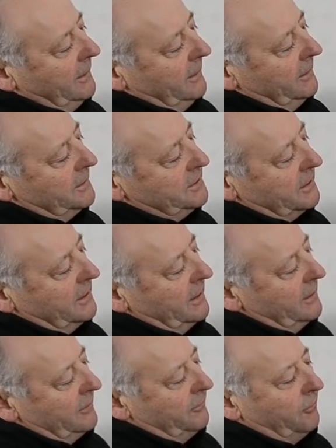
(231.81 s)
This can
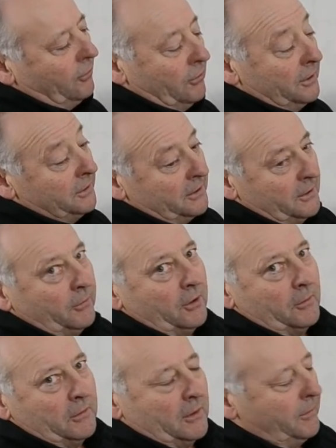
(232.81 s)
either fall into the bottom
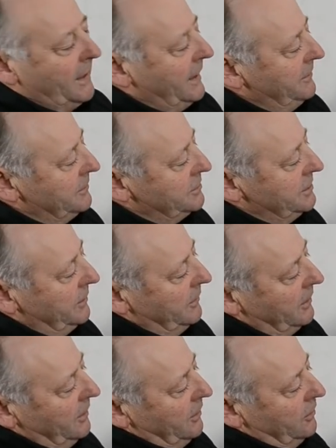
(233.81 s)
of the bath or
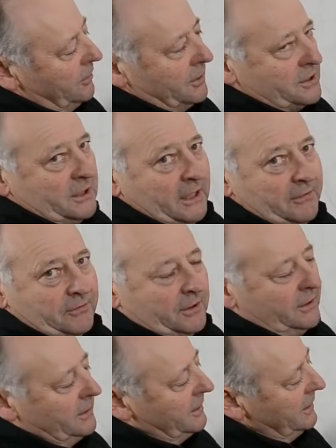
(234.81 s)
shower, or it's left in
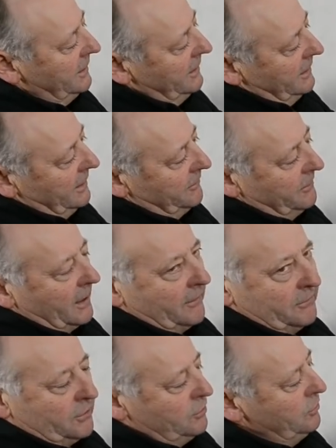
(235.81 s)
there. If you have
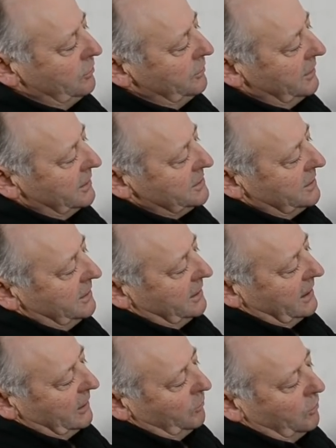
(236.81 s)
the two O-rings in there,
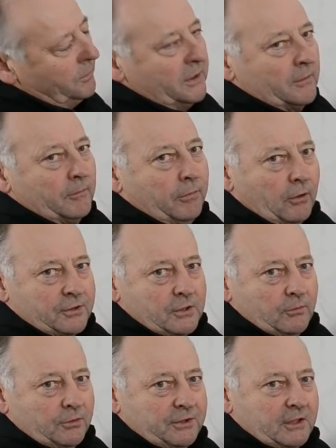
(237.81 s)
it will be
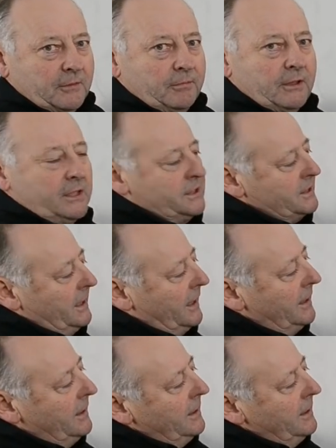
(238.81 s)
impossible to replace that.